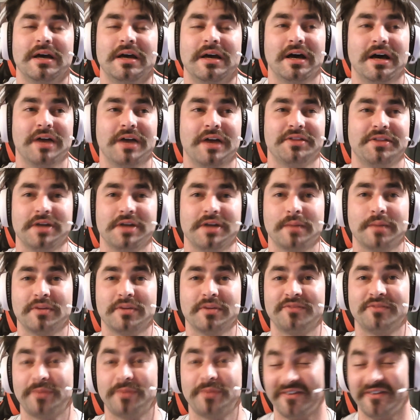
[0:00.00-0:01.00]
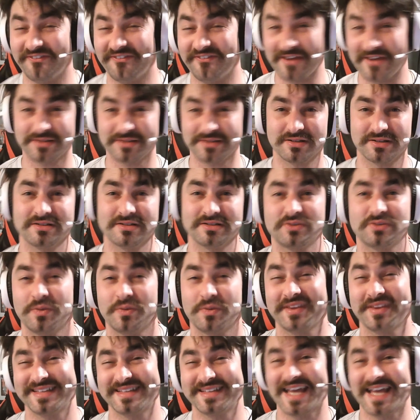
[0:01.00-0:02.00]
The number of professors
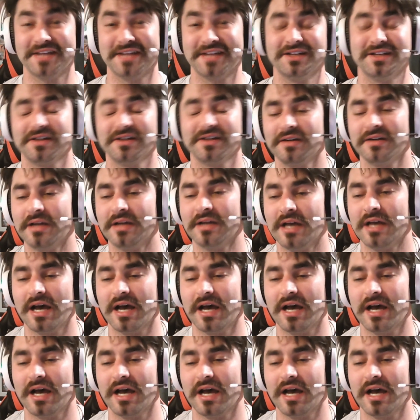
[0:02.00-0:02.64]
with tenure